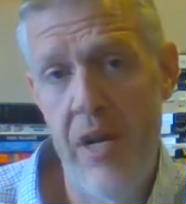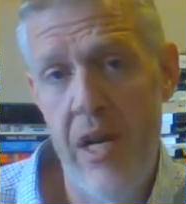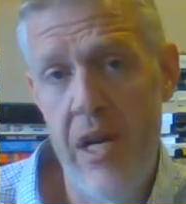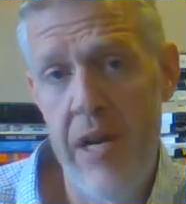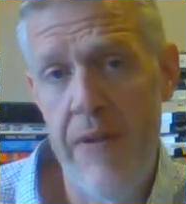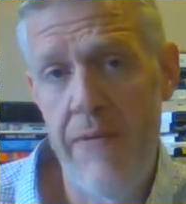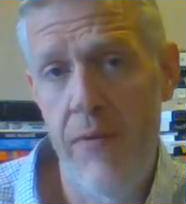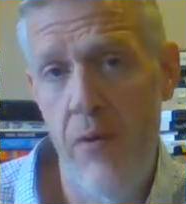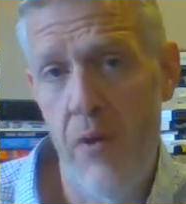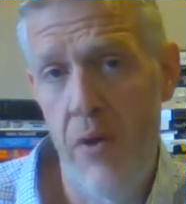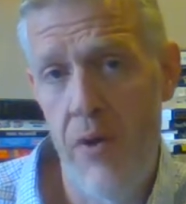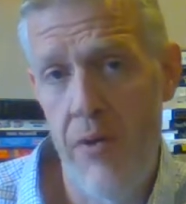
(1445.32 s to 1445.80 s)

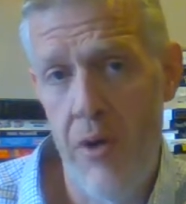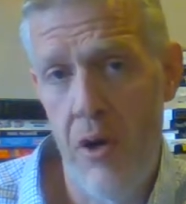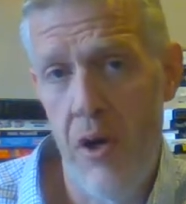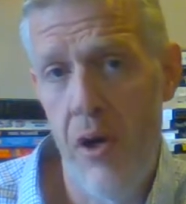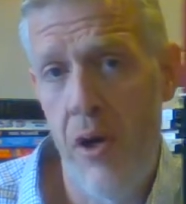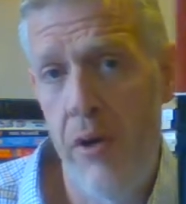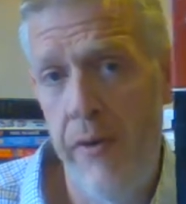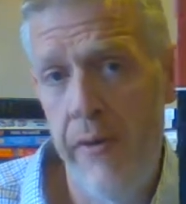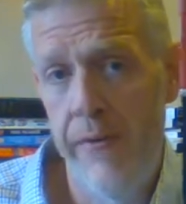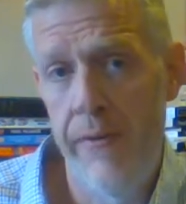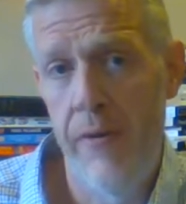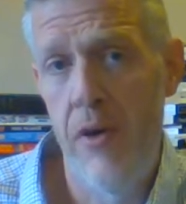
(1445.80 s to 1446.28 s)
ninety-four, and they're
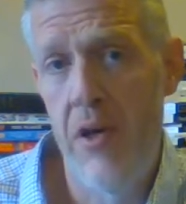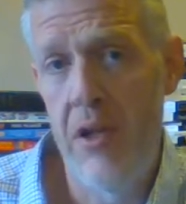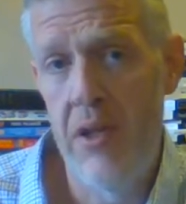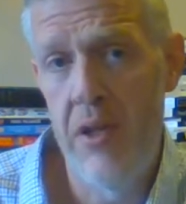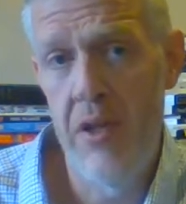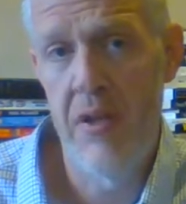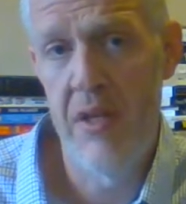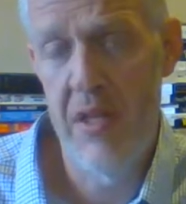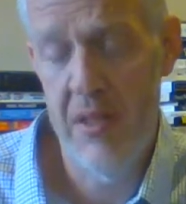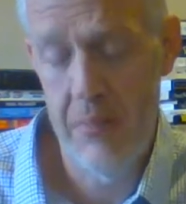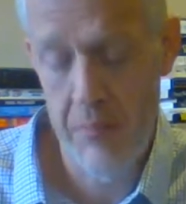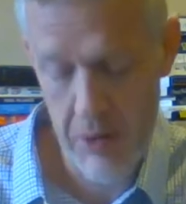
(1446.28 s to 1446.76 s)
all referring
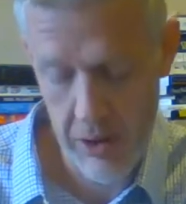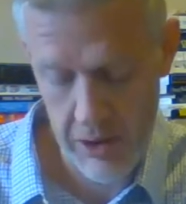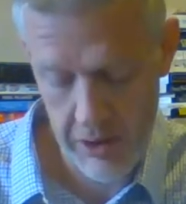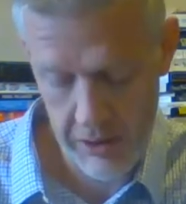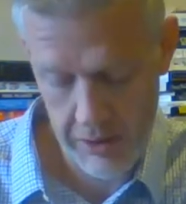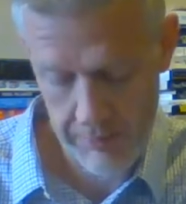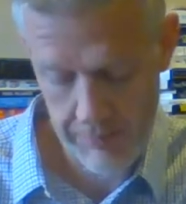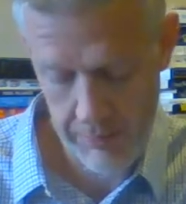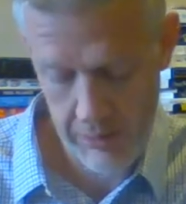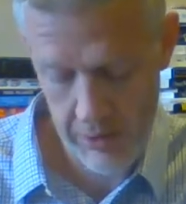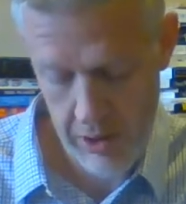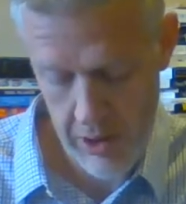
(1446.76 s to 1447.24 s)
to this
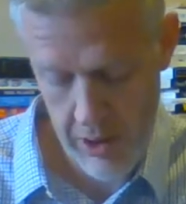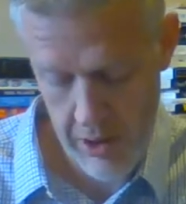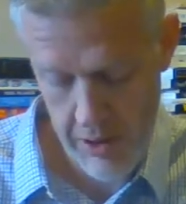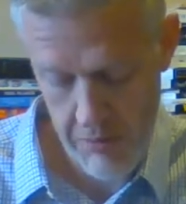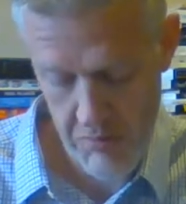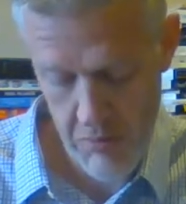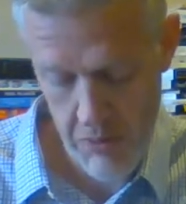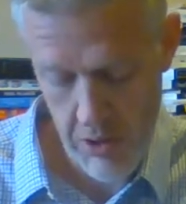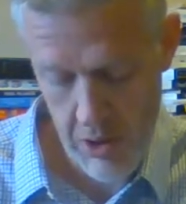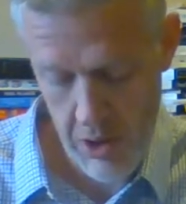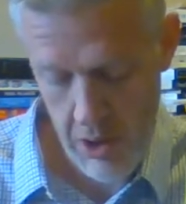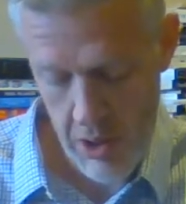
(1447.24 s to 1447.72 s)
book. Okay.
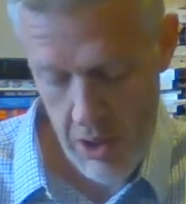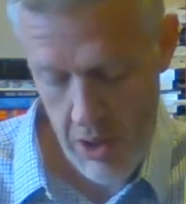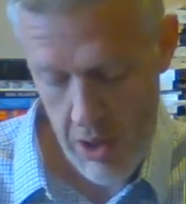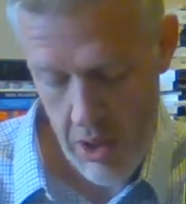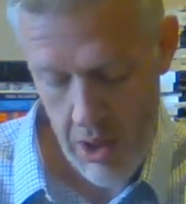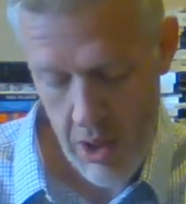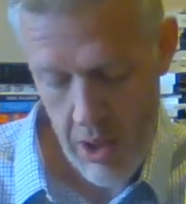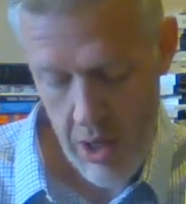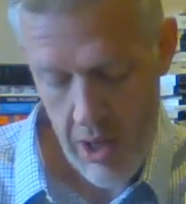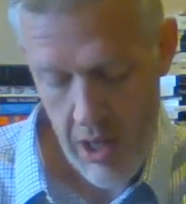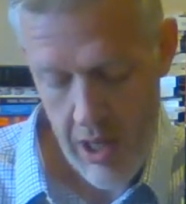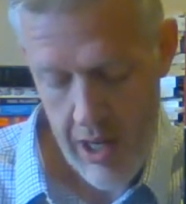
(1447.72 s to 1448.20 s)

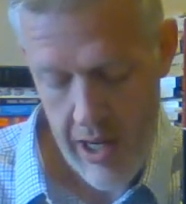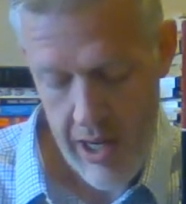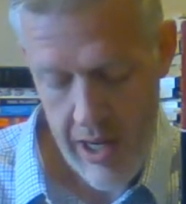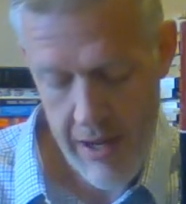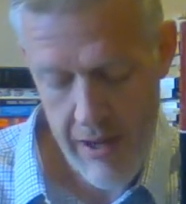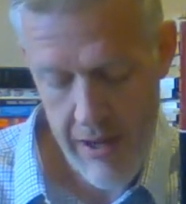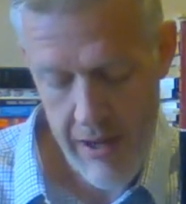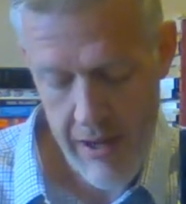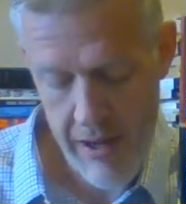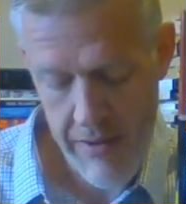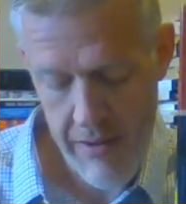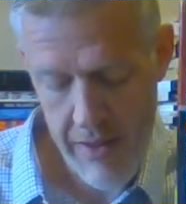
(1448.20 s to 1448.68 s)

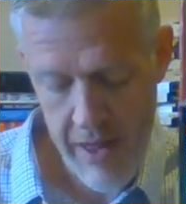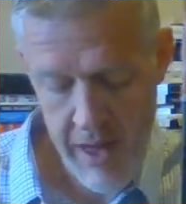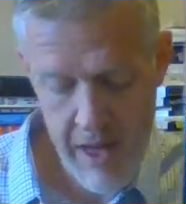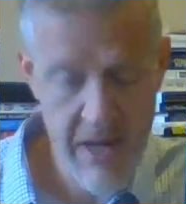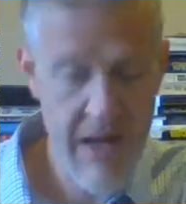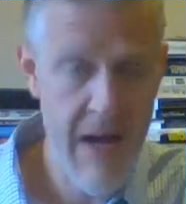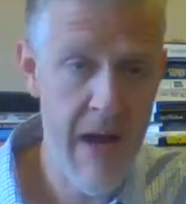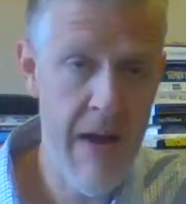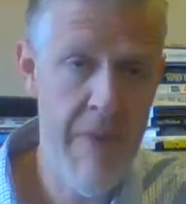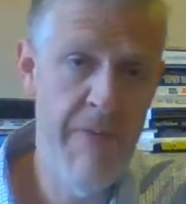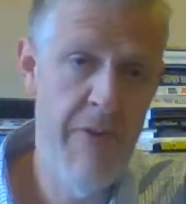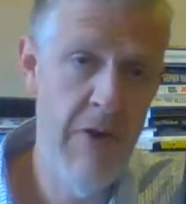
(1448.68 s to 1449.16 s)
Uh,
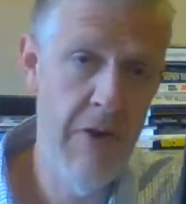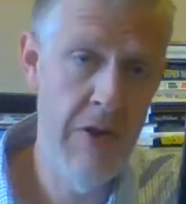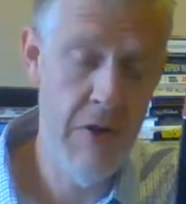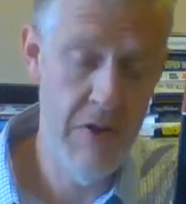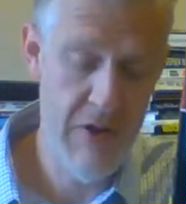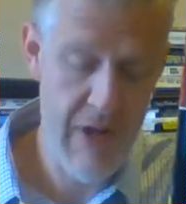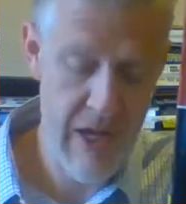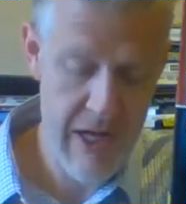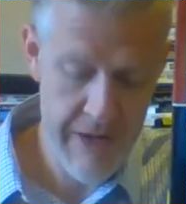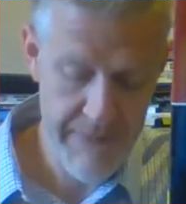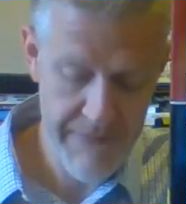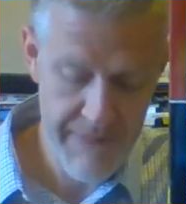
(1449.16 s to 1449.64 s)
then
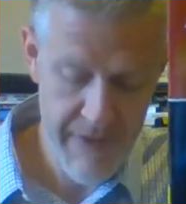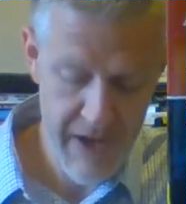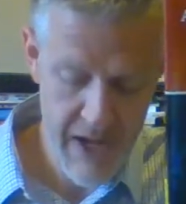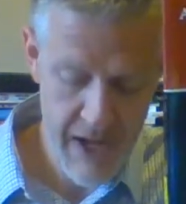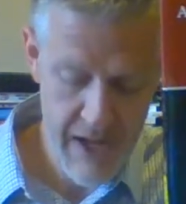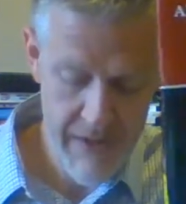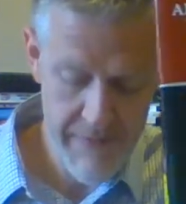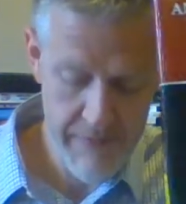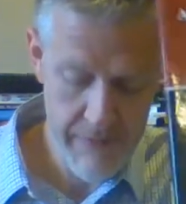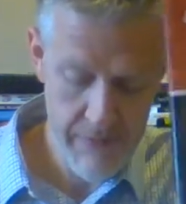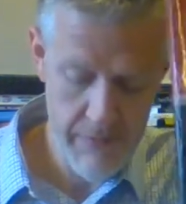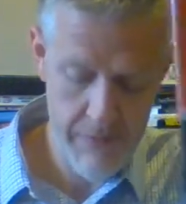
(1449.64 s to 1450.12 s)
footnote
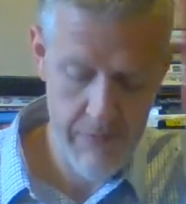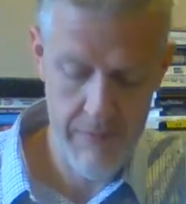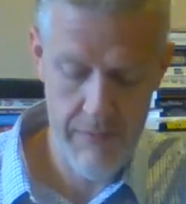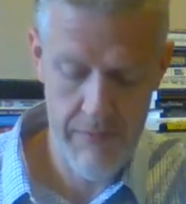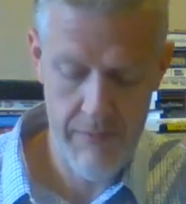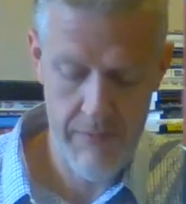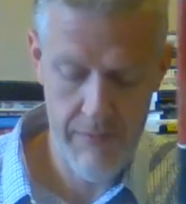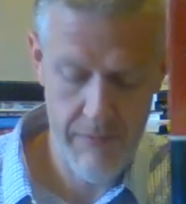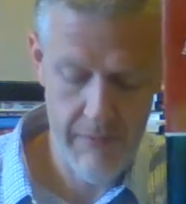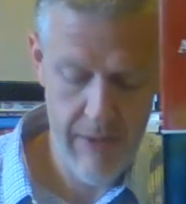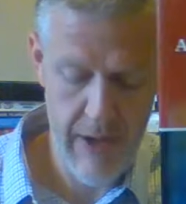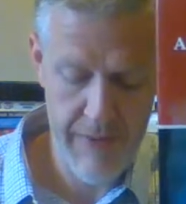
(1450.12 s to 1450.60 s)
ninety-five
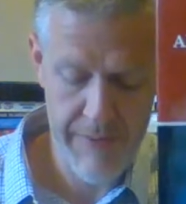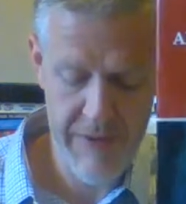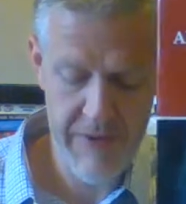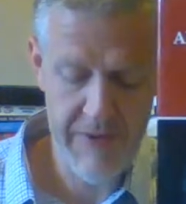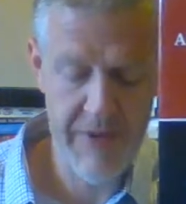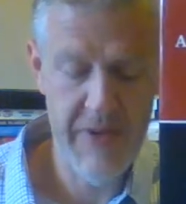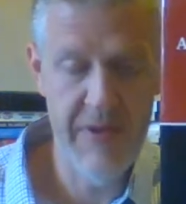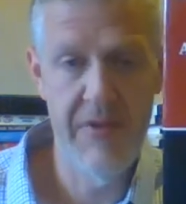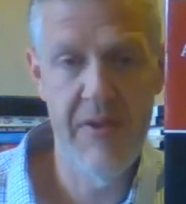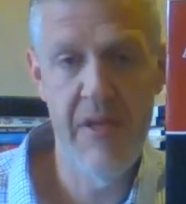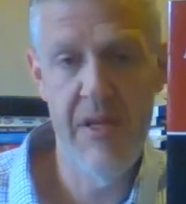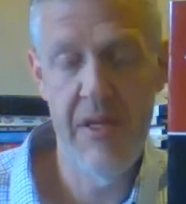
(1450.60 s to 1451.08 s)

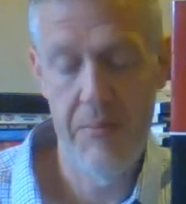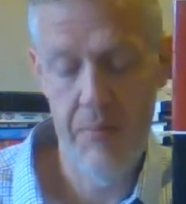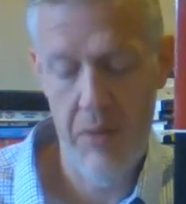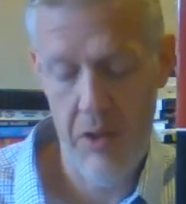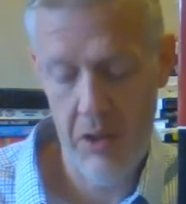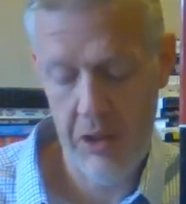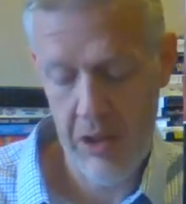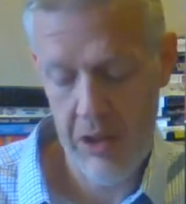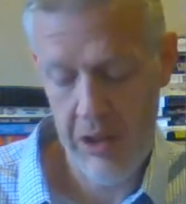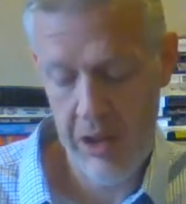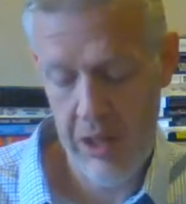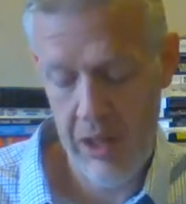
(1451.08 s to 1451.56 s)
references this
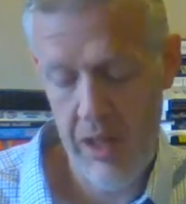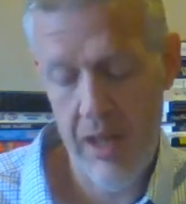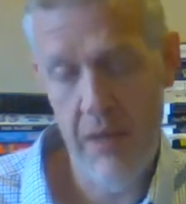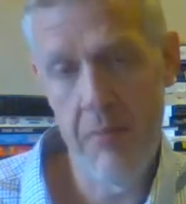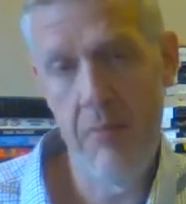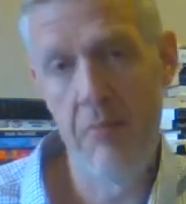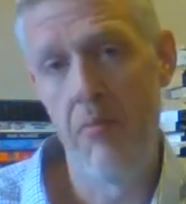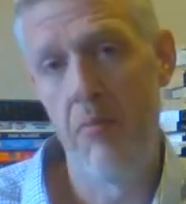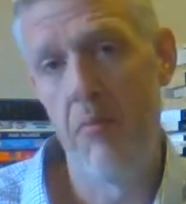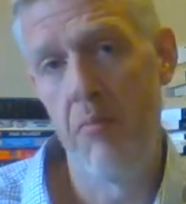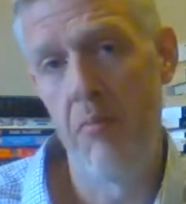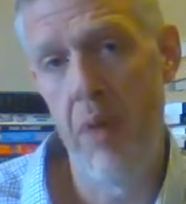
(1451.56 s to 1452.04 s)
book
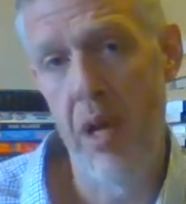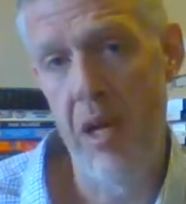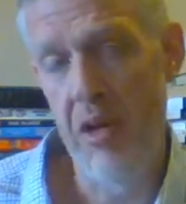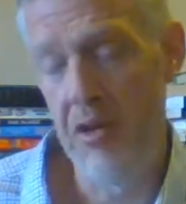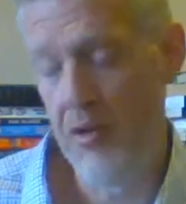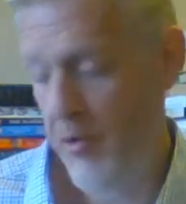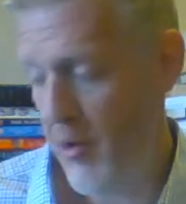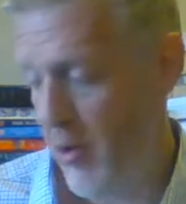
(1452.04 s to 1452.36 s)
again, page